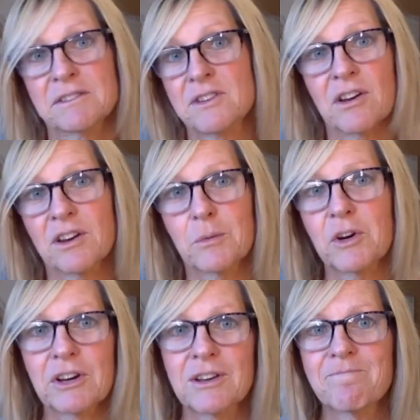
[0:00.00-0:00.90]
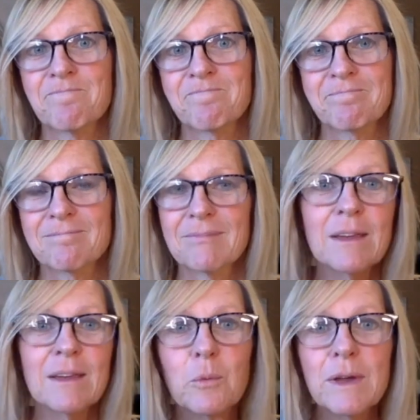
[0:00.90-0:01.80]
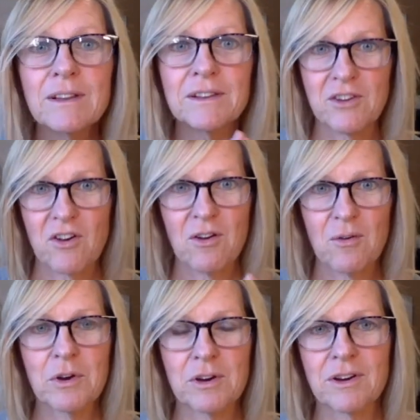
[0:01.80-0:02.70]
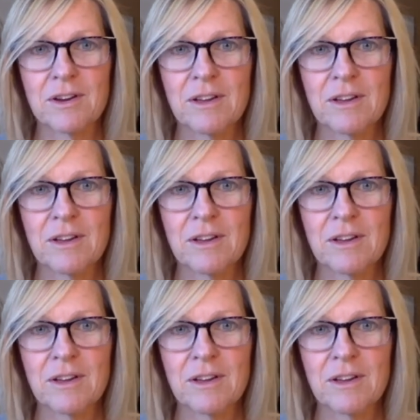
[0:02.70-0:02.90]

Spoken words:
not going to work. It will not work.